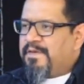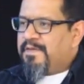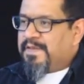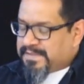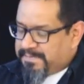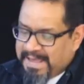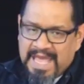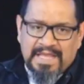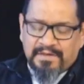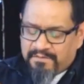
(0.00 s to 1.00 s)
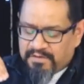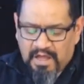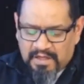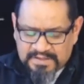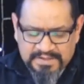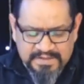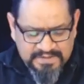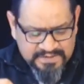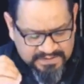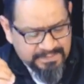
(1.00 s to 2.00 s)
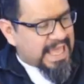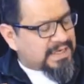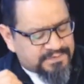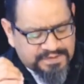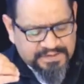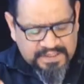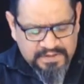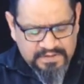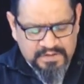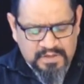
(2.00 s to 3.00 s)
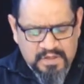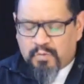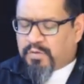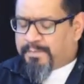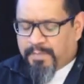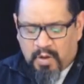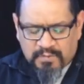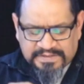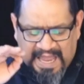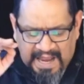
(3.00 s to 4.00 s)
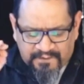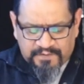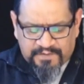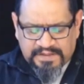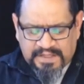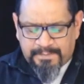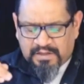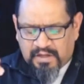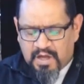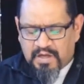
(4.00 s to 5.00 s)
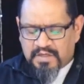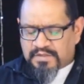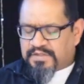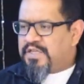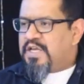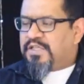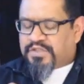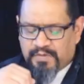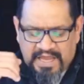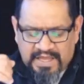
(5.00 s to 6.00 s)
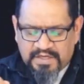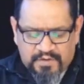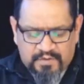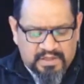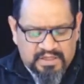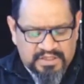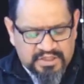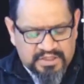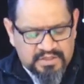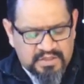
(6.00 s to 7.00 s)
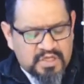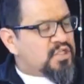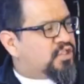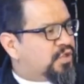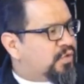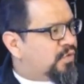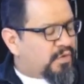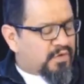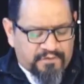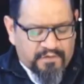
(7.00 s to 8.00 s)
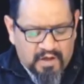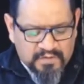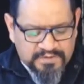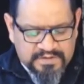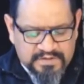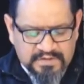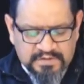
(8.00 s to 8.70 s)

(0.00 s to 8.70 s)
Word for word: This man of lawlessness, this man of sin, will oppose everything that belongs to any other religion, true or false.